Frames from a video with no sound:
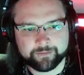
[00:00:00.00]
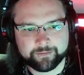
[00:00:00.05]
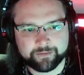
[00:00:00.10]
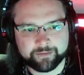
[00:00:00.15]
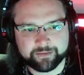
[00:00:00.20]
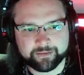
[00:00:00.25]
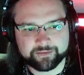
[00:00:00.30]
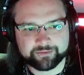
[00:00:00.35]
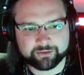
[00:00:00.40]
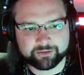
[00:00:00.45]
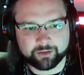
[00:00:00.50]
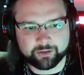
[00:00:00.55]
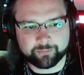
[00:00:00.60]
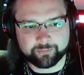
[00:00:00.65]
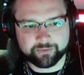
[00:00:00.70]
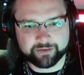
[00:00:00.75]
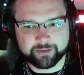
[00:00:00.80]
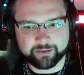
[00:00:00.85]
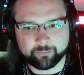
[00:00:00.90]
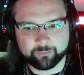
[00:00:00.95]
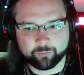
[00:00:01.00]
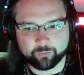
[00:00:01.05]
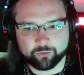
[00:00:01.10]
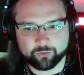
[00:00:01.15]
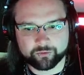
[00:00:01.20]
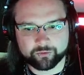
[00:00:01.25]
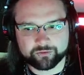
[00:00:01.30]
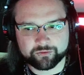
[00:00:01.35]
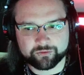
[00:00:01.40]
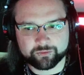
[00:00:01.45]
they start bringing wood
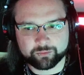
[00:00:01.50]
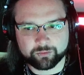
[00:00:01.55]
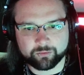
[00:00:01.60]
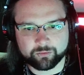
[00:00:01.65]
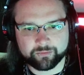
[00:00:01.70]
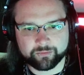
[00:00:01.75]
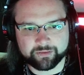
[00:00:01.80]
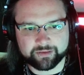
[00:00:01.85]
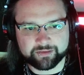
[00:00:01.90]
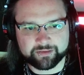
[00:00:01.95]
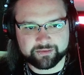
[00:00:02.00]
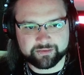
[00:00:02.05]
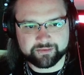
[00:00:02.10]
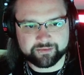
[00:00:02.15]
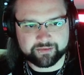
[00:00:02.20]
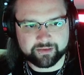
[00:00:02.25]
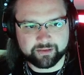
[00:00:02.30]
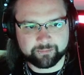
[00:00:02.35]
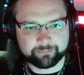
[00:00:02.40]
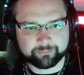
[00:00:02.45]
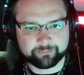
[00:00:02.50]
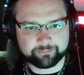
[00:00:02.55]
to all these um,